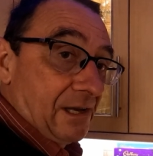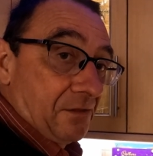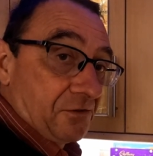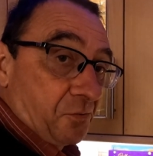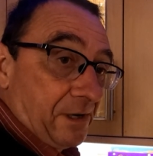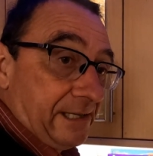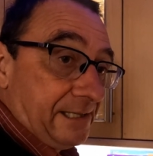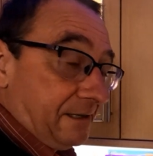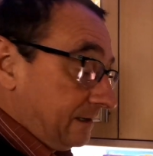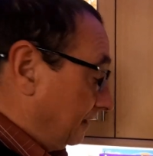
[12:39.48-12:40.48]
and the
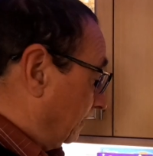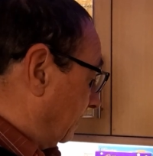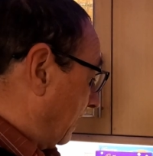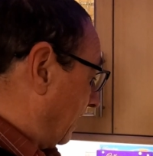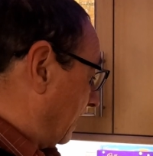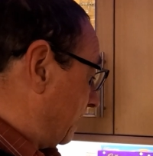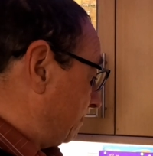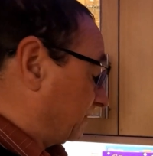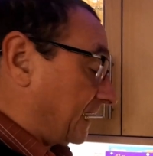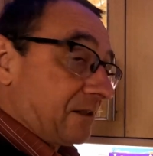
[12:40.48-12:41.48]
swede.
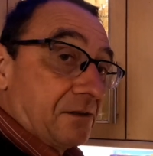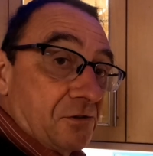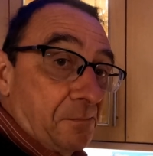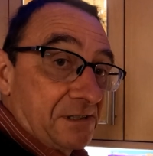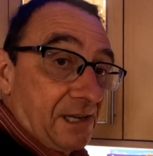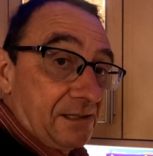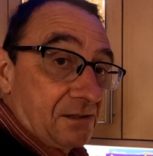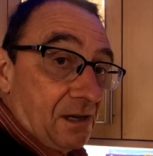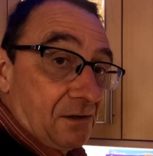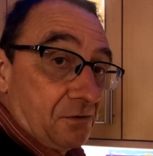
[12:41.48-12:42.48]
Um, get some
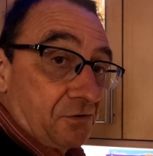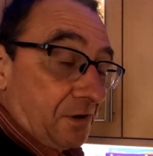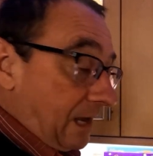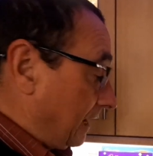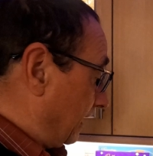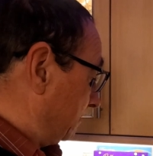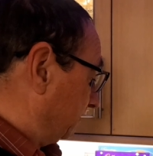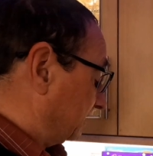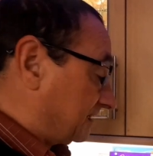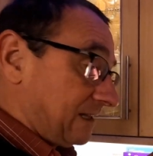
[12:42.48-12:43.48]
potatoes
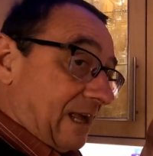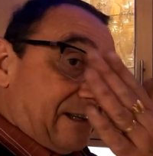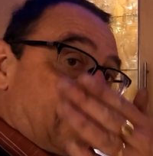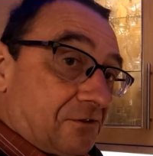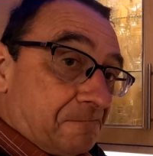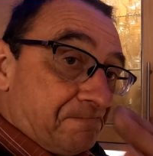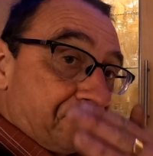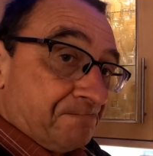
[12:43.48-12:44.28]
um, sliced.